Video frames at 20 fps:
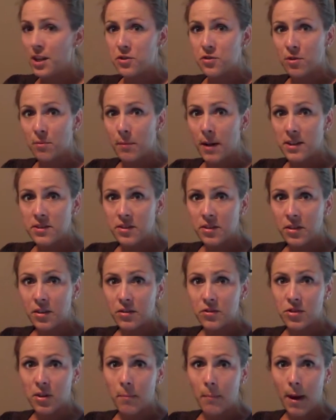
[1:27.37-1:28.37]

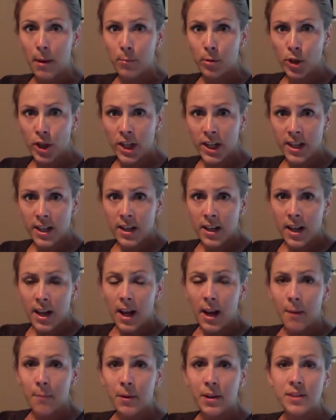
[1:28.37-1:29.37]
detrimental to memory,
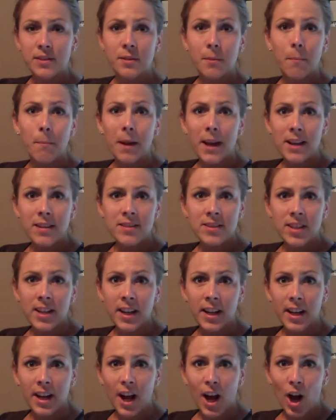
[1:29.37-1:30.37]
but it's
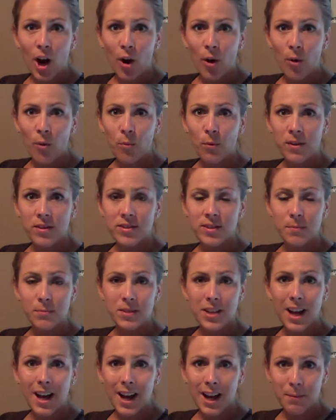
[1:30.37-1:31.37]
amazing how with
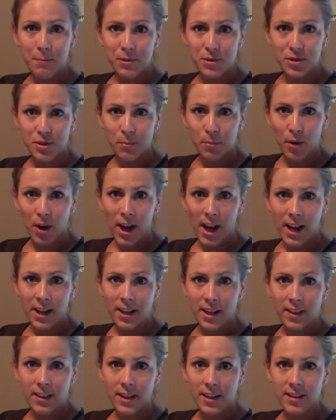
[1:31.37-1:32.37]
some time and
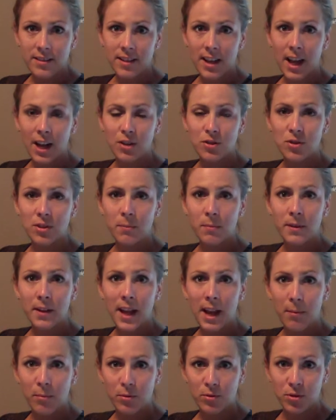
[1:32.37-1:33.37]
sobriety that he's actually
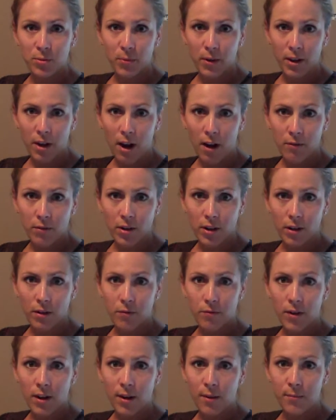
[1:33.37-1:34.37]
been able to
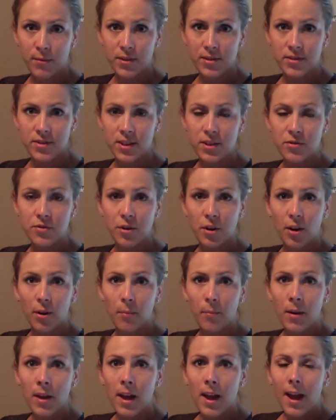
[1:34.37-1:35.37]
recover from this
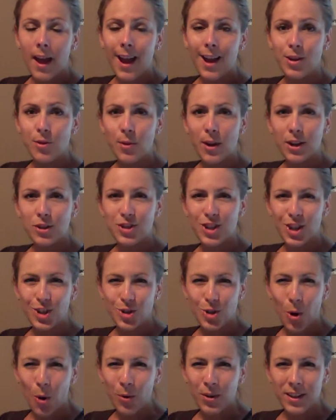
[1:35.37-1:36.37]
syndrome, and you
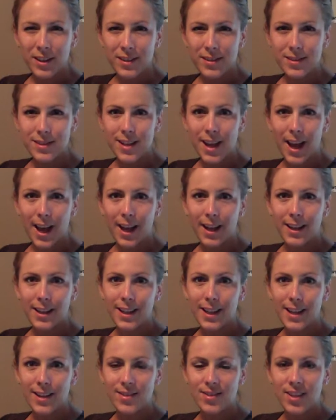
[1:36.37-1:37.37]
actually notice
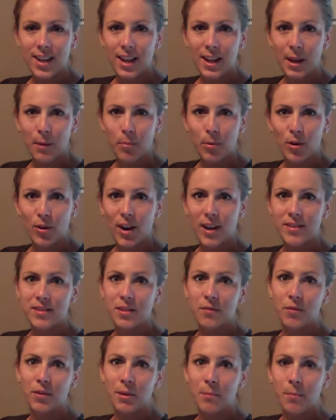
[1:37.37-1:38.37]
that he's getting
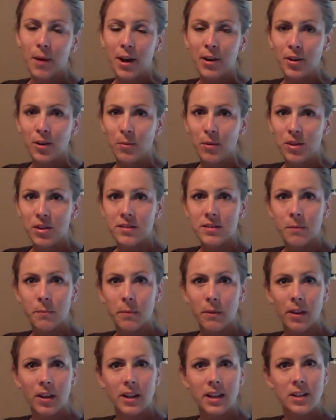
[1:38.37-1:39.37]
progressively better with his
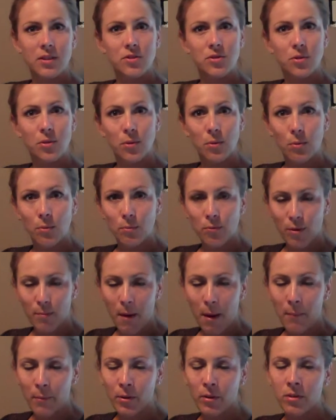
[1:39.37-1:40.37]
ability to
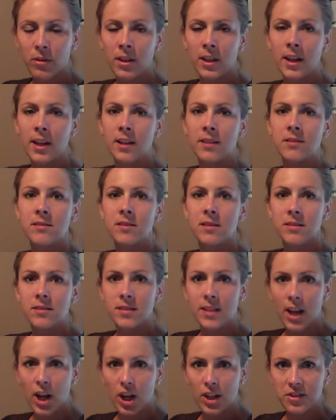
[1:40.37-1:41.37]
remember things and
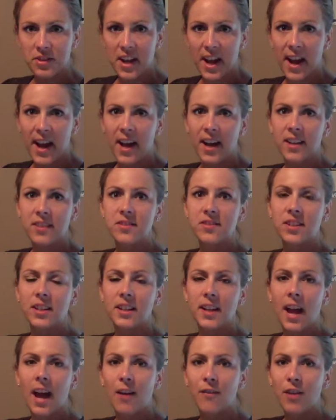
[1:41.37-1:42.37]
stay on task
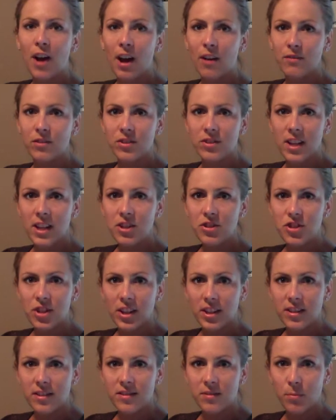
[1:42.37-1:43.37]
and have
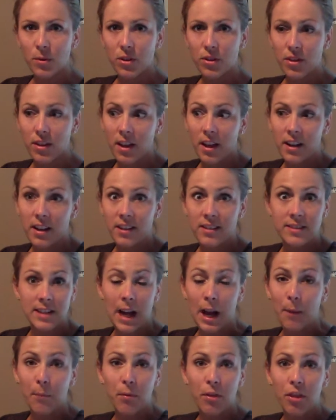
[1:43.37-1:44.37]
conversations with any
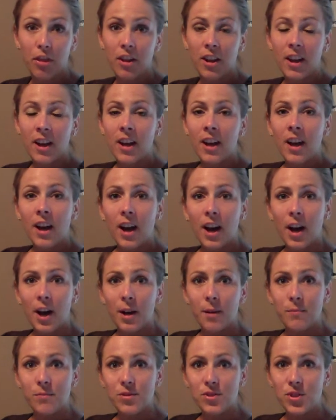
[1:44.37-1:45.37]
depth.
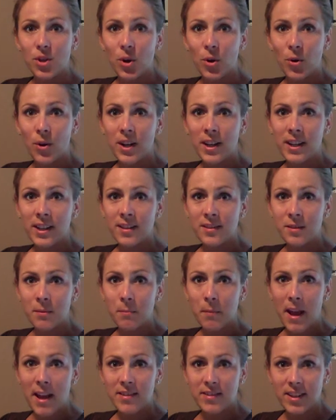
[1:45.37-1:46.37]
So it is
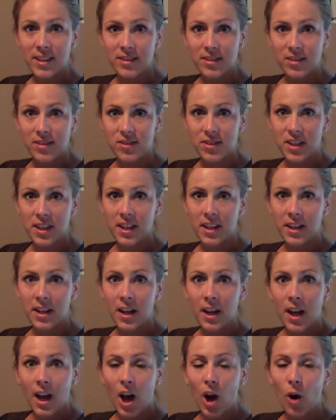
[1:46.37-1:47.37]
amazing to see